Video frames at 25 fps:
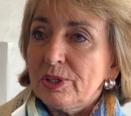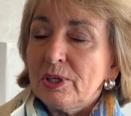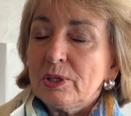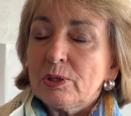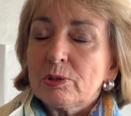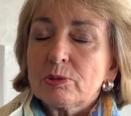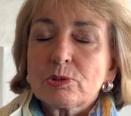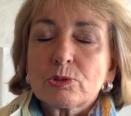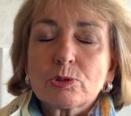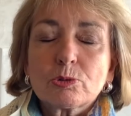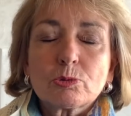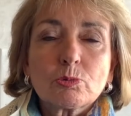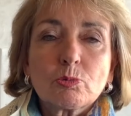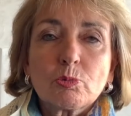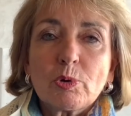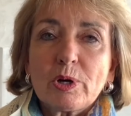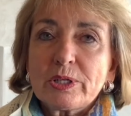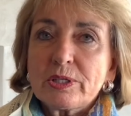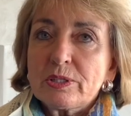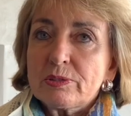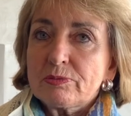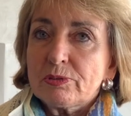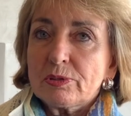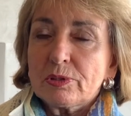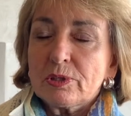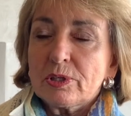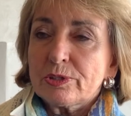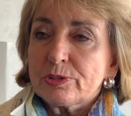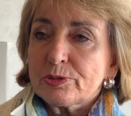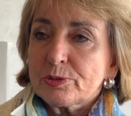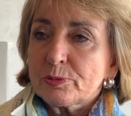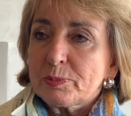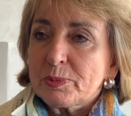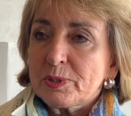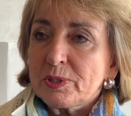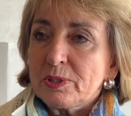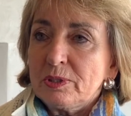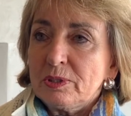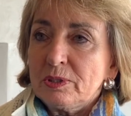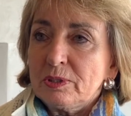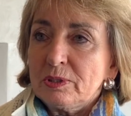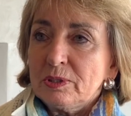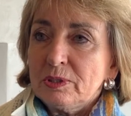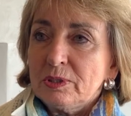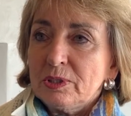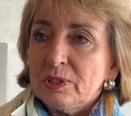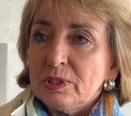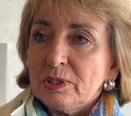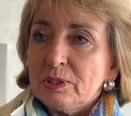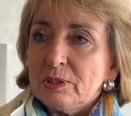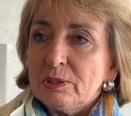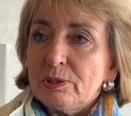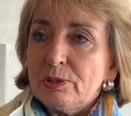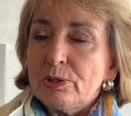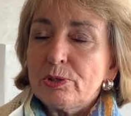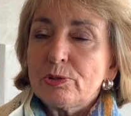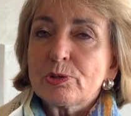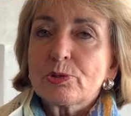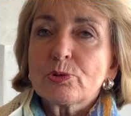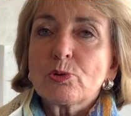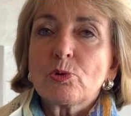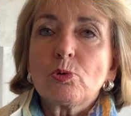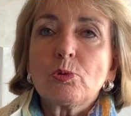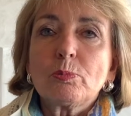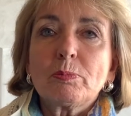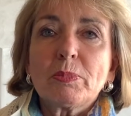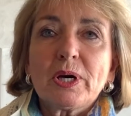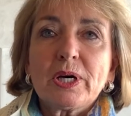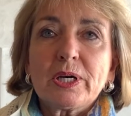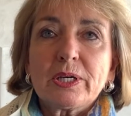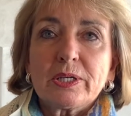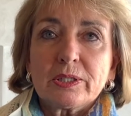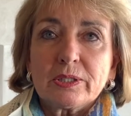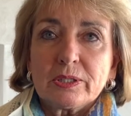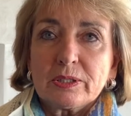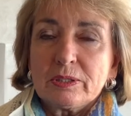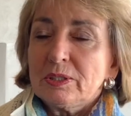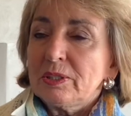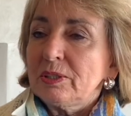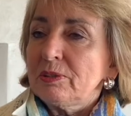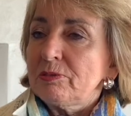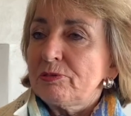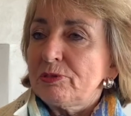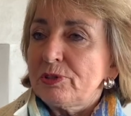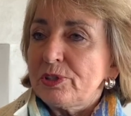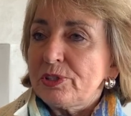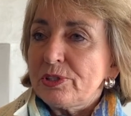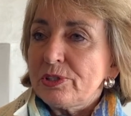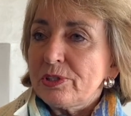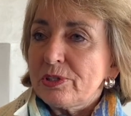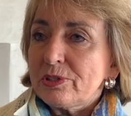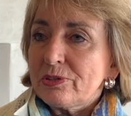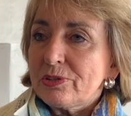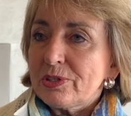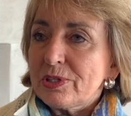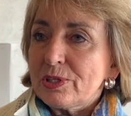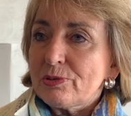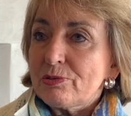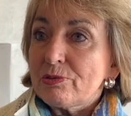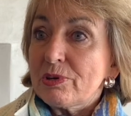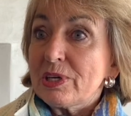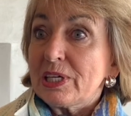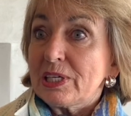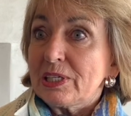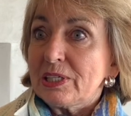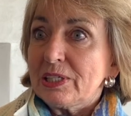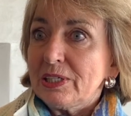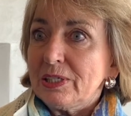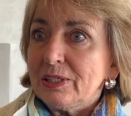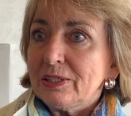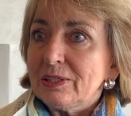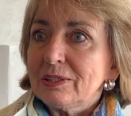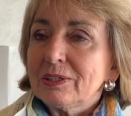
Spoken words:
Which is a wonderful hospital. Learned all my physio there, really.